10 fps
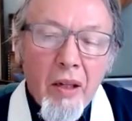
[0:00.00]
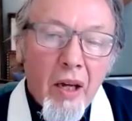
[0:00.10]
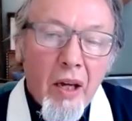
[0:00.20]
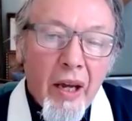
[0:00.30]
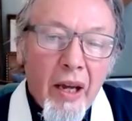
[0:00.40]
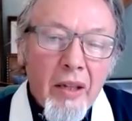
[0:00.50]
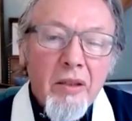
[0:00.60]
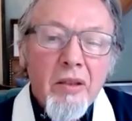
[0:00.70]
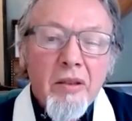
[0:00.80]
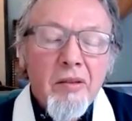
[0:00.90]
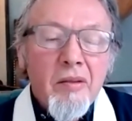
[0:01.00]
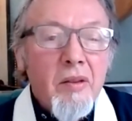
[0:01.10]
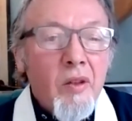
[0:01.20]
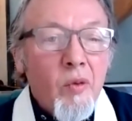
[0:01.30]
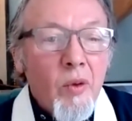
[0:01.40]
And
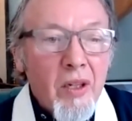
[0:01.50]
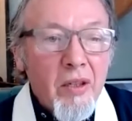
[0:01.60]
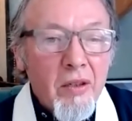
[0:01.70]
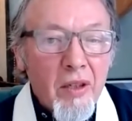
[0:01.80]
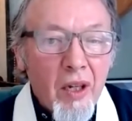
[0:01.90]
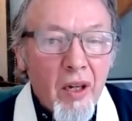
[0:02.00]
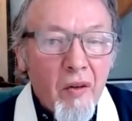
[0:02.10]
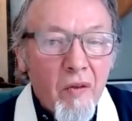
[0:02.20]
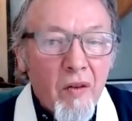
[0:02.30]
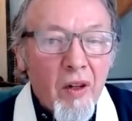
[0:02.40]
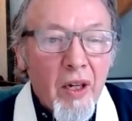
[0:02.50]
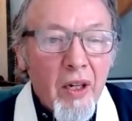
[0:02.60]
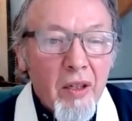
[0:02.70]
if we listen carefully,